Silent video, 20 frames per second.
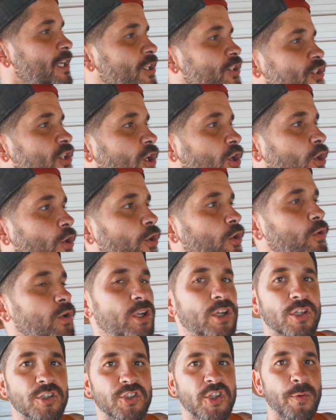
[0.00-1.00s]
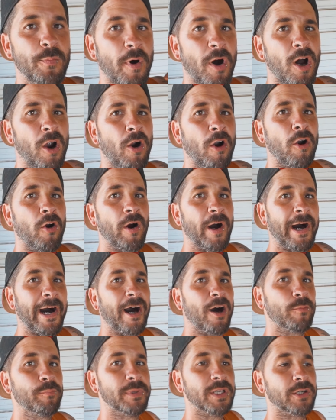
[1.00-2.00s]
So tomorrow
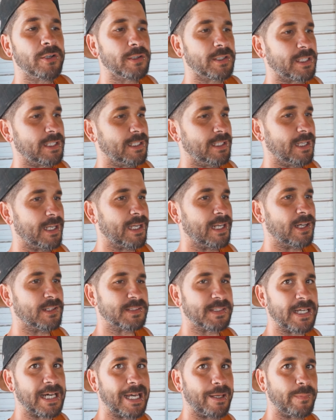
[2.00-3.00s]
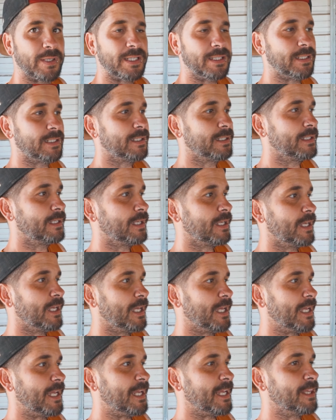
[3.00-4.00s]
I'll milk and I'll time it
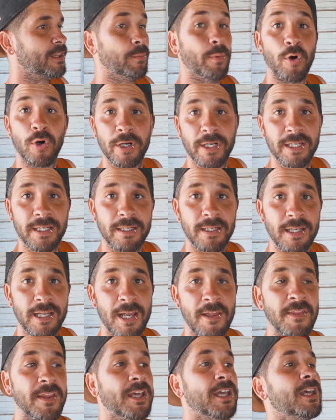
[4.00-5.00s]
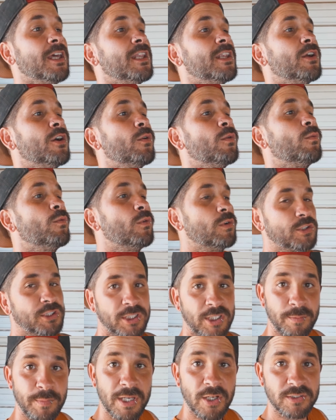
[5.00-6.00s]
in the morning, and then
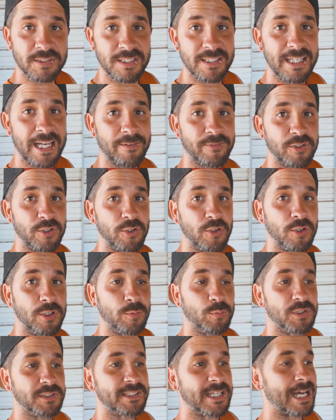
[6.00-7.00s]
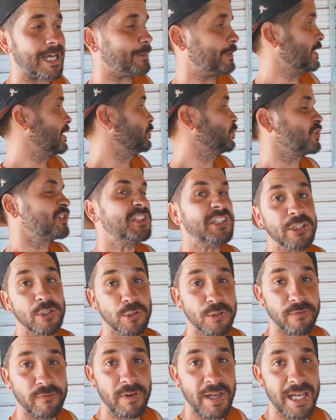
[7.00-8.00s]
she milks in the afternoon, and we'll time it, and we'll see
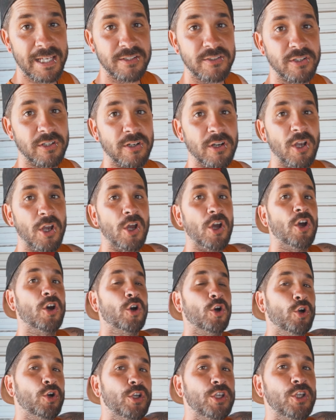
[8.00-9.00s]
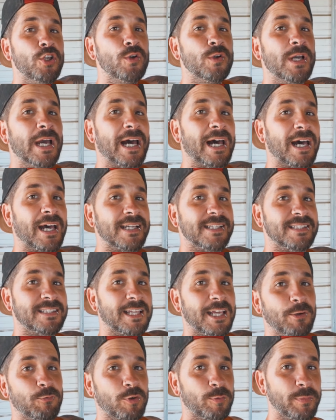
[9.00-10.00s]
who's faster. Who do you guys
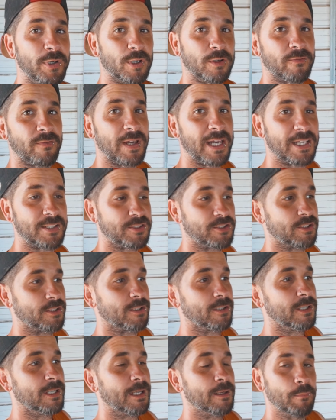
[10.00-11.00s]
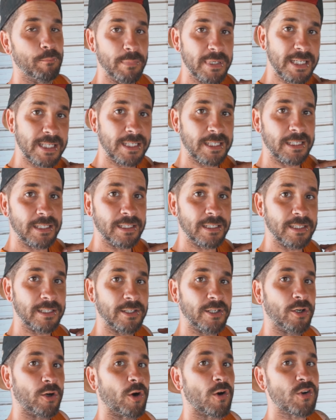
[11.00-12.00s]
think will milk faster, me
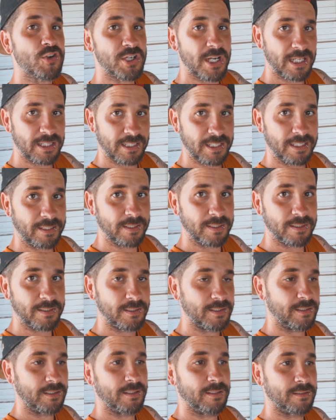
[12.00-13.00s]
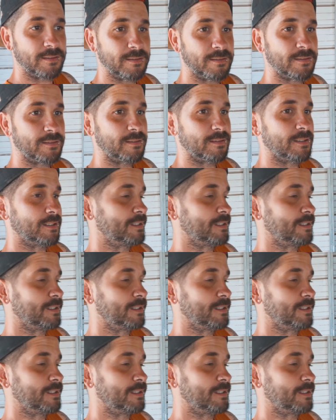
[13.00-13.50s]
or Jaylena? Me.